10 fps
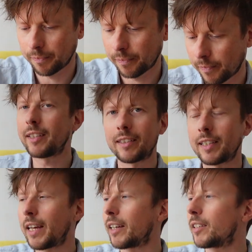
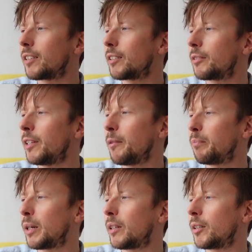Blistex lip
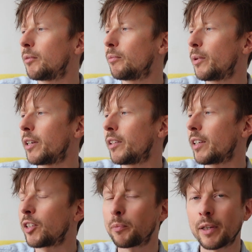balm with
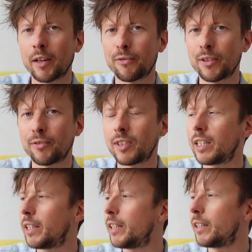SPF
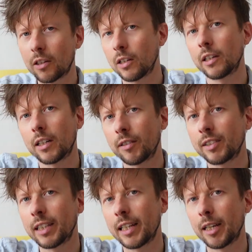50. Gotta look
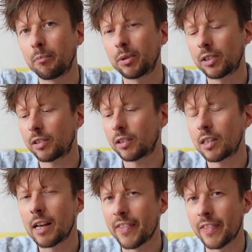after your lips,
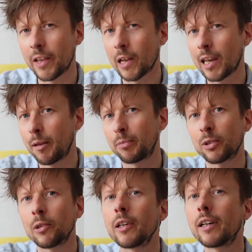and your lips
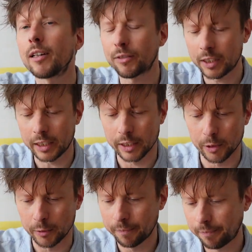will look after
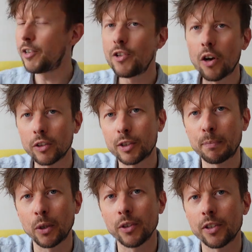you. Not
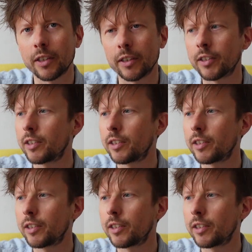sponsored.